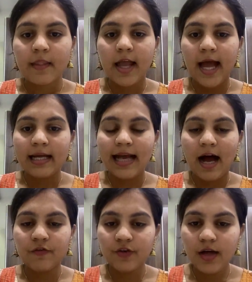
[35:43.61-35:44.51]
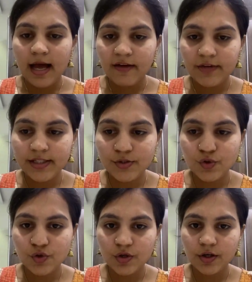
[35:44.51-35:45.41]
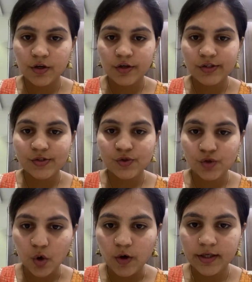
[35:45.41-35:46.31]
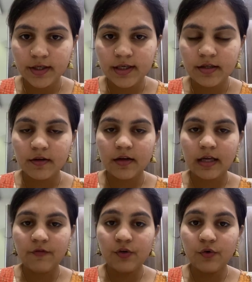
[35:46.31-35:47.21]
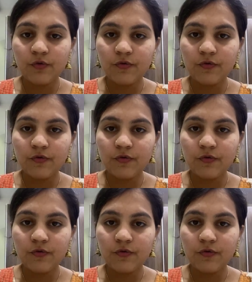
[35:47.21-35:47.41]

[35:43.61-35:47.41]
and after having stored it, if you